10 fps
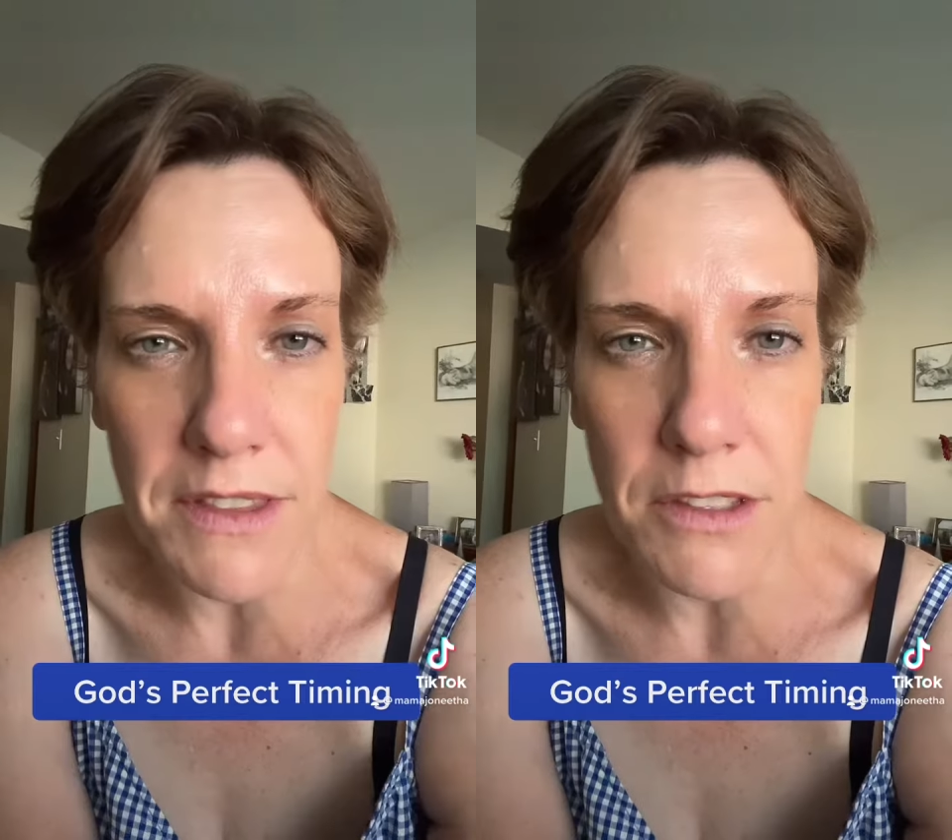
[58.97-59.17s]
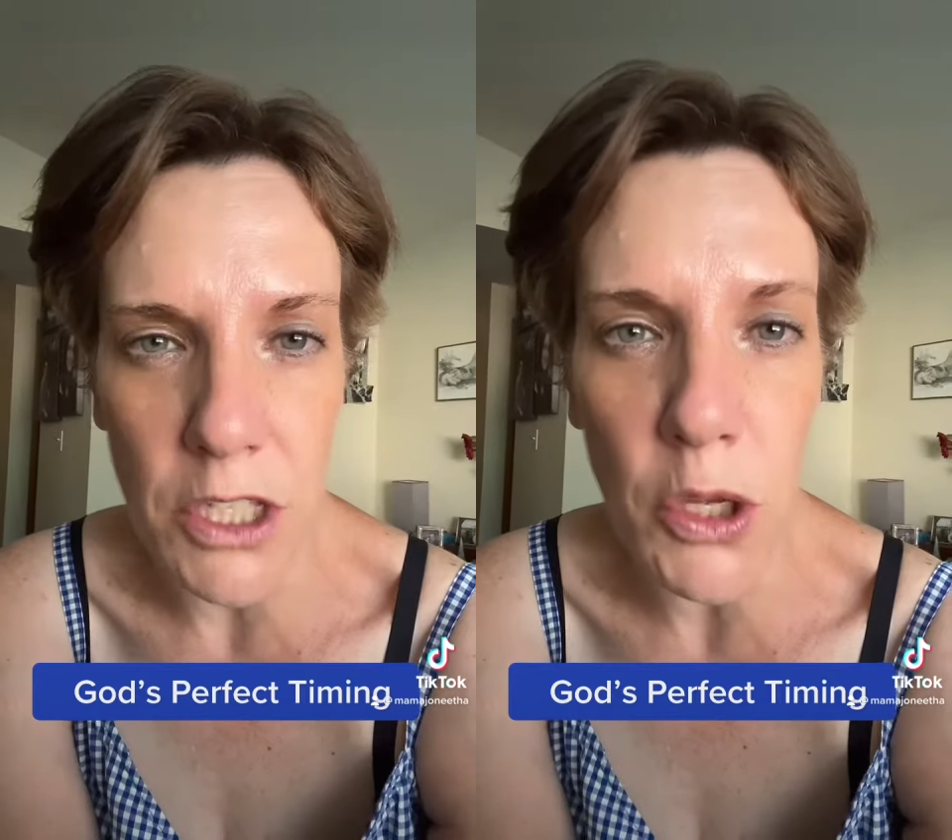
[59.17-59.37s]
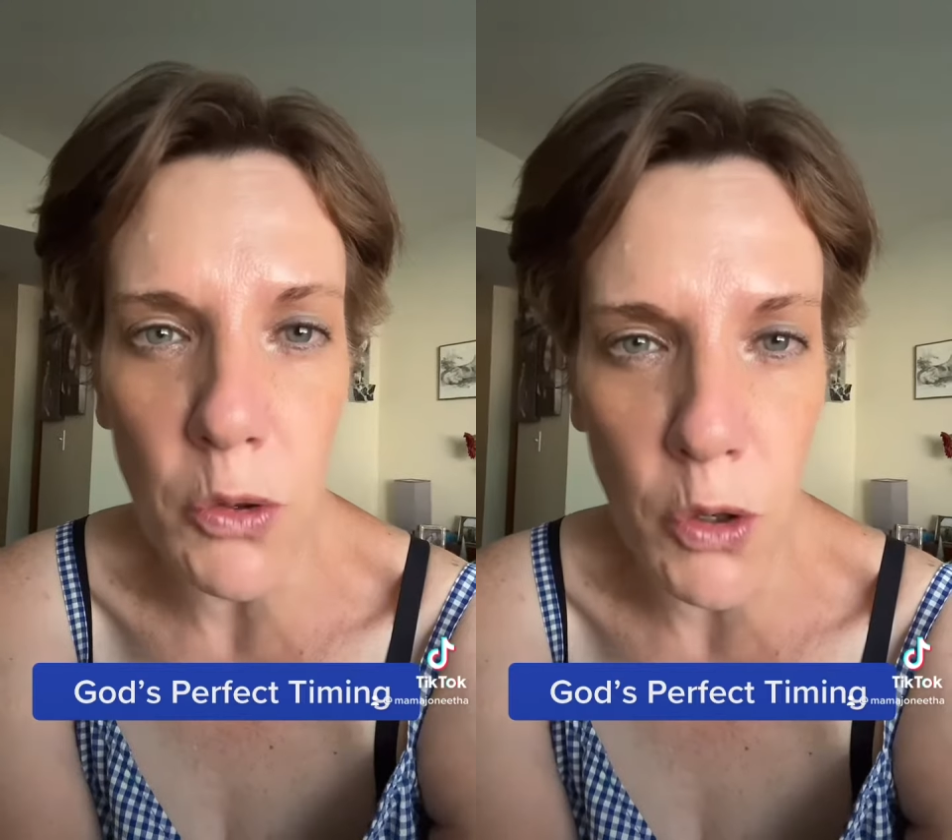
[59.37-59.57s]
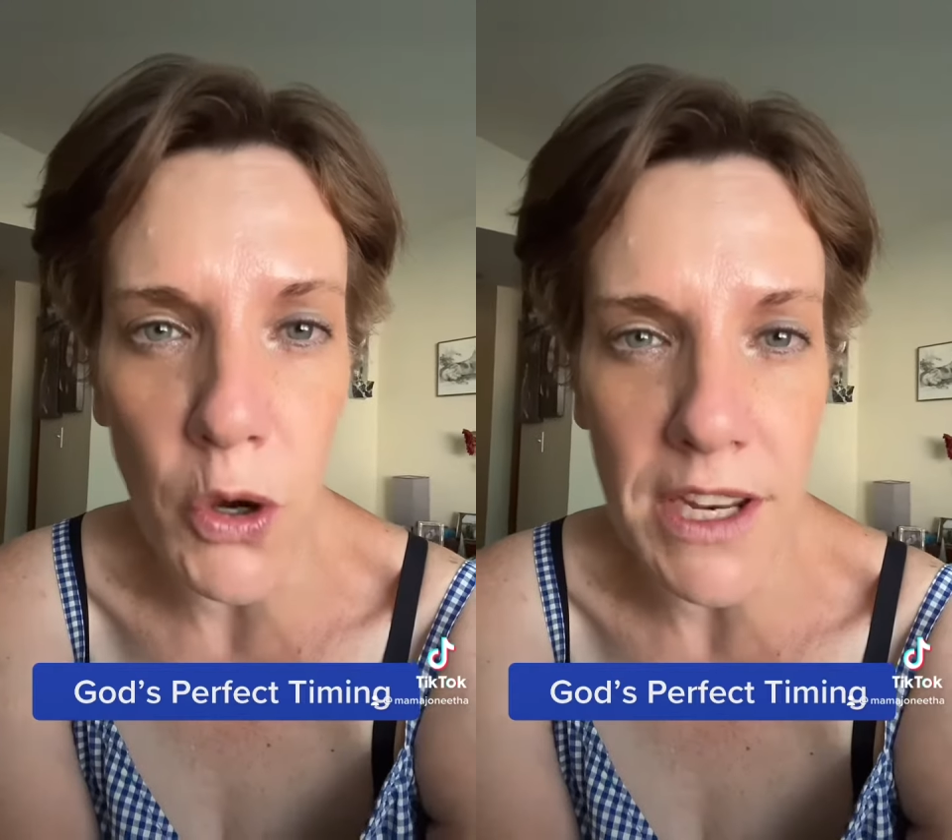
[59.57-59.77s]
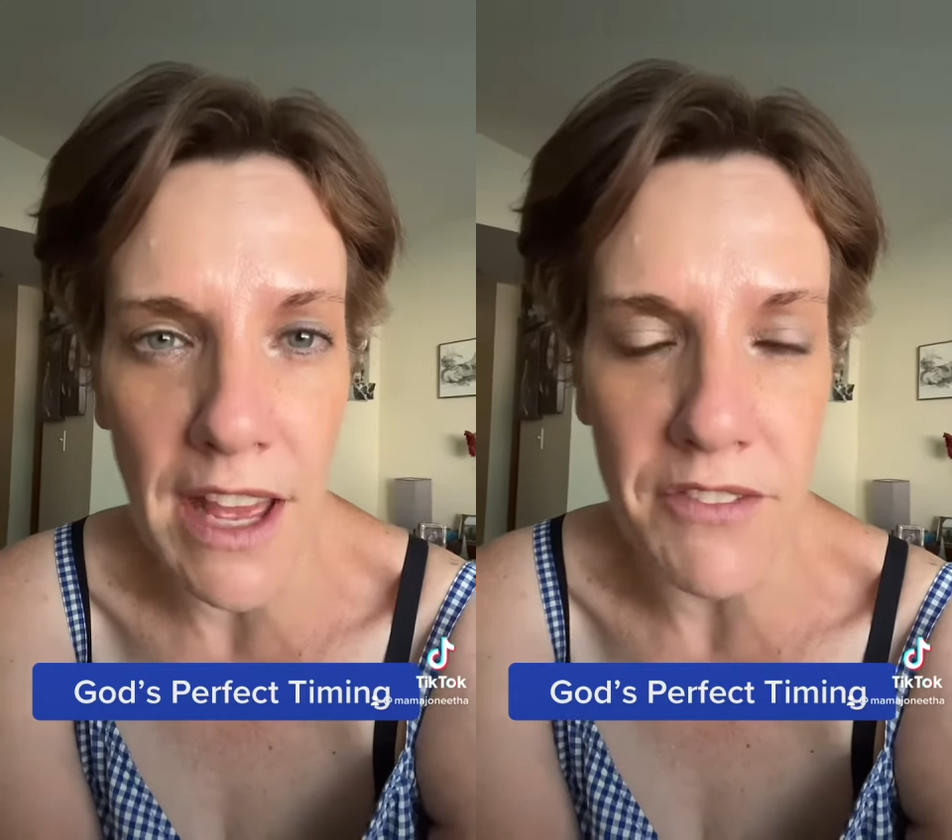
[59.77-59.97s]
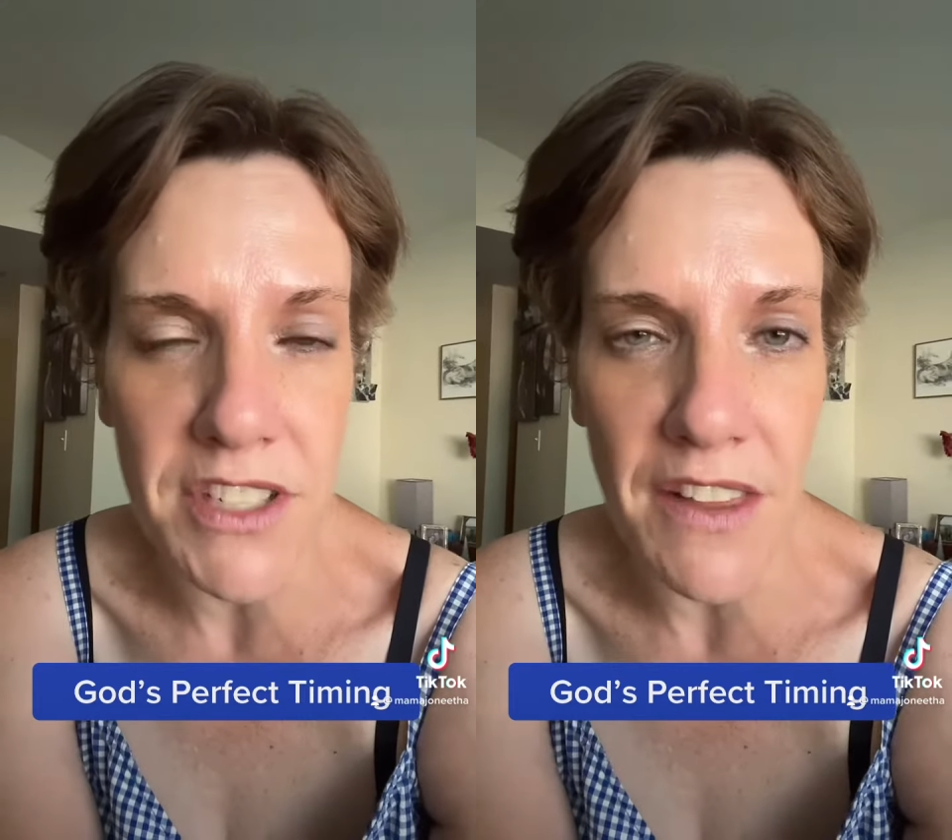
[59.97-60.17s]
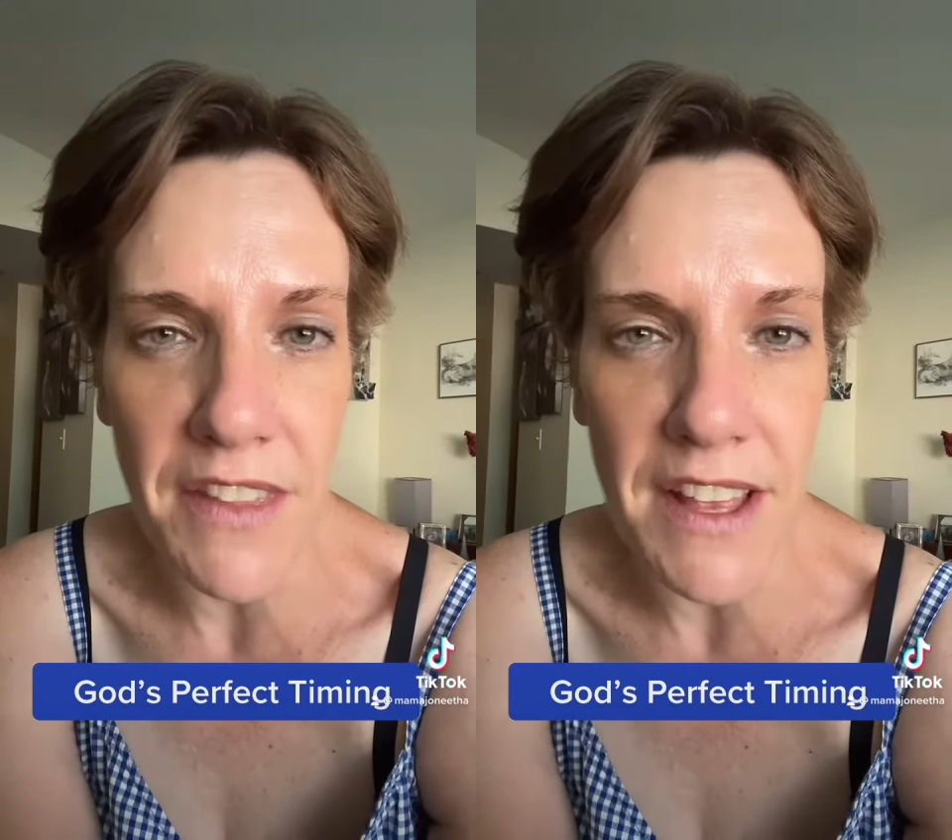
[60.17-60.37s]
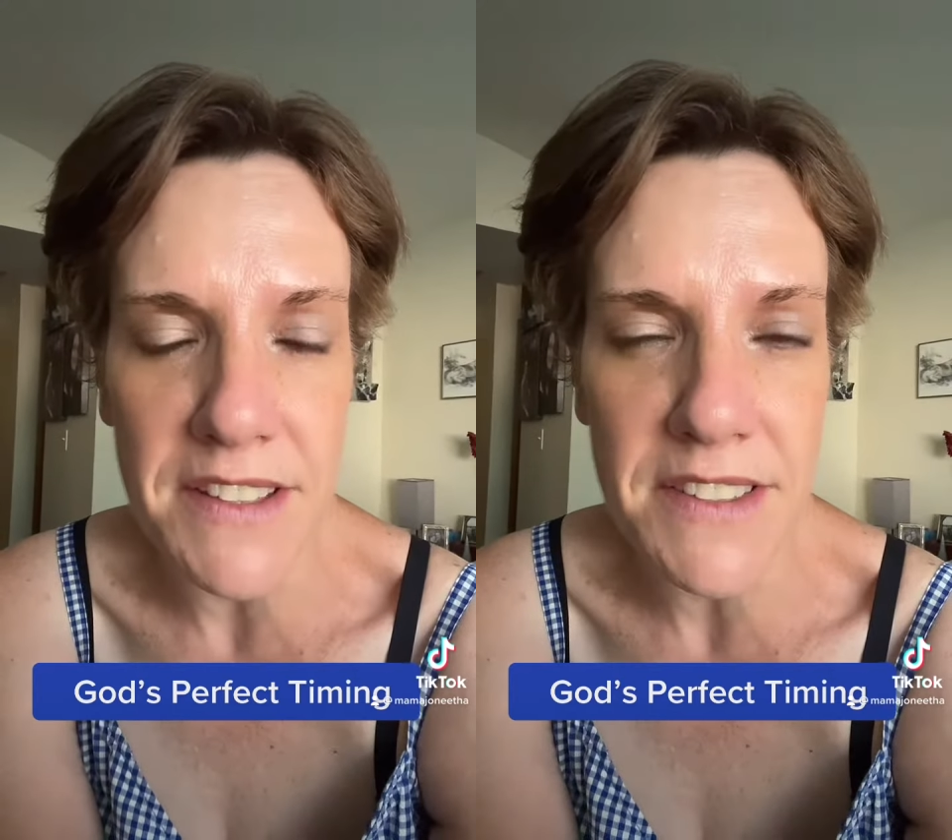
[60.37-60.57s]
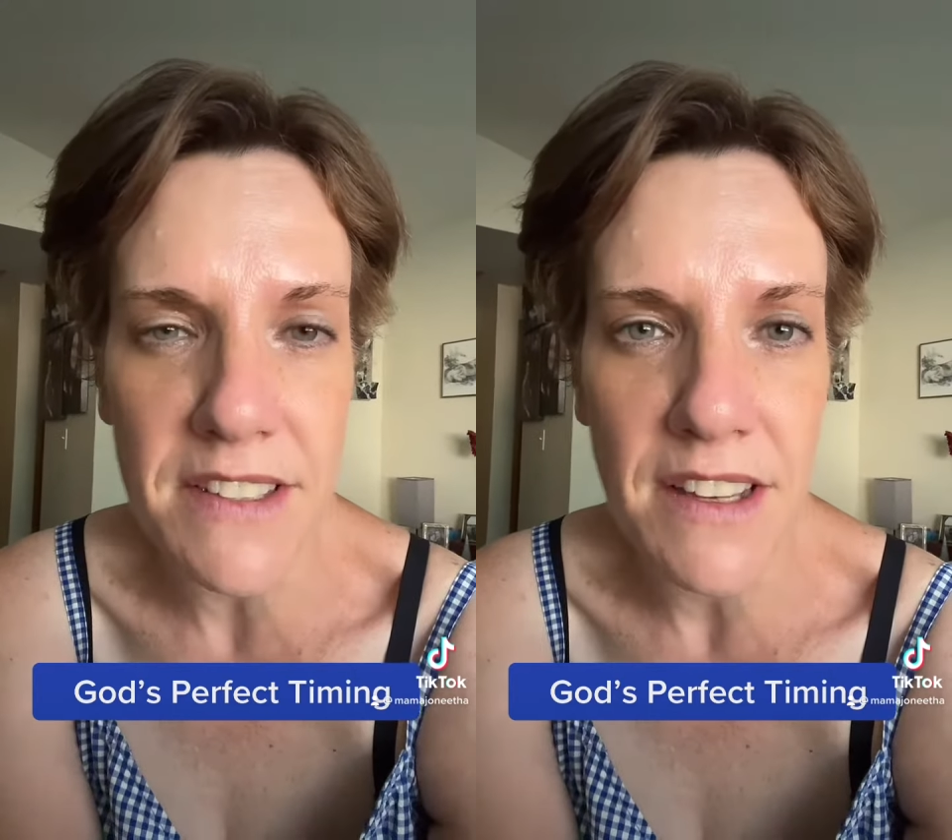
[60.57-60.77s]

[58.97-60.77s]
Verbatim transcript: You could have done this.